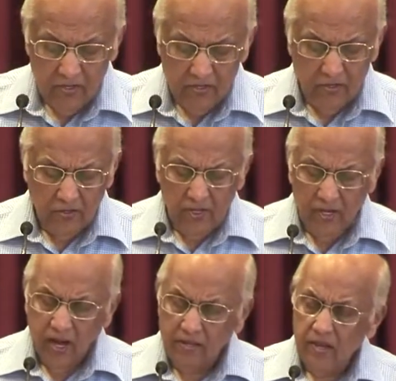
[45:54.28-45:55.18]
So
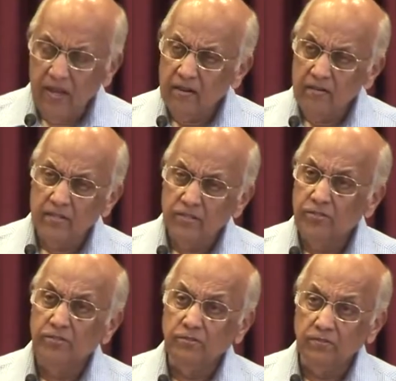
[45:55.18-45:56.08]
in other
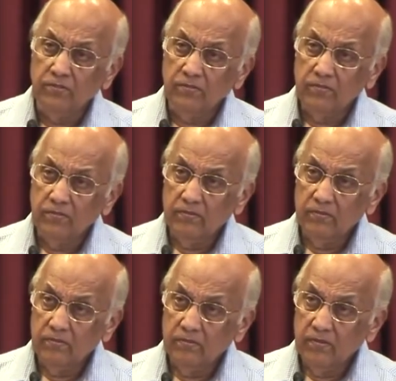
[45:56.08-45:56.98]
areas too,
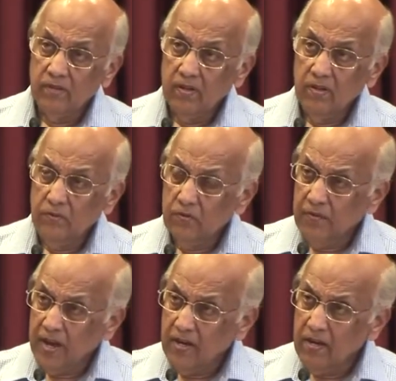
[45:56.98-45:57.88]
if you
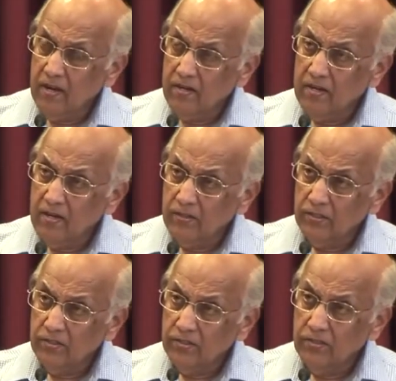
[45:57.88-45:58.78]
find God
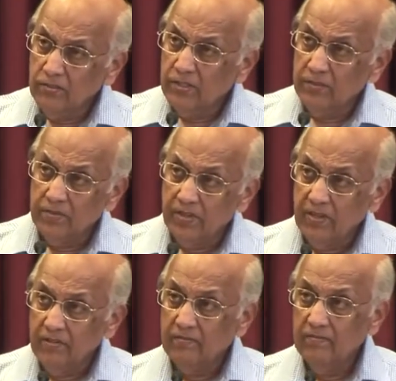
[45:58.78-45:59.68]
calls you to do
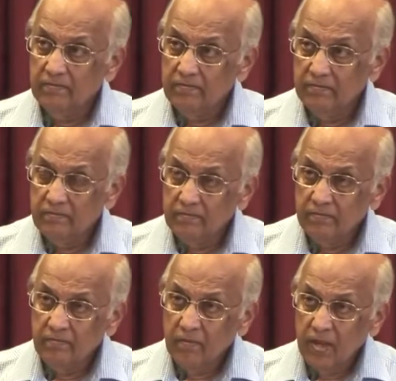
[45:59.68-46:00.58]
something
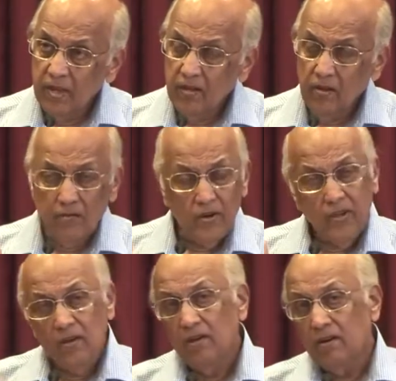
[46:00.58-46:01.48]
and you're
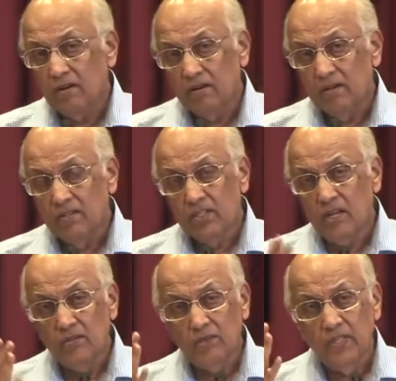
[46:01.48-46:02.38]
very clear,
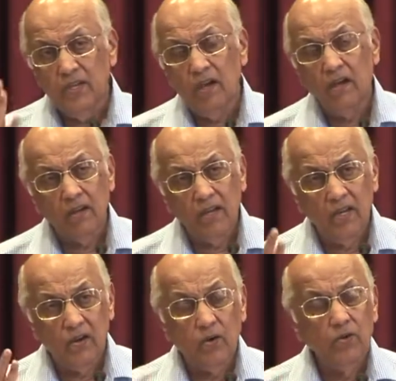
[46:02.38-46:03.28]
consult with
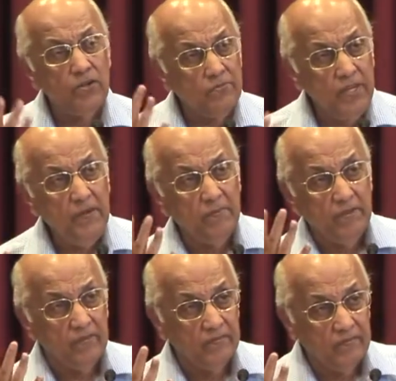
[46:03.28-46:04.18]
godly older
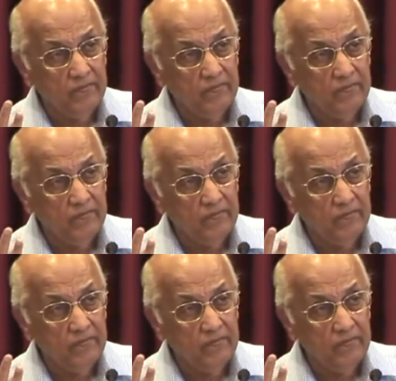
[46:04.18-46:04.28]
people,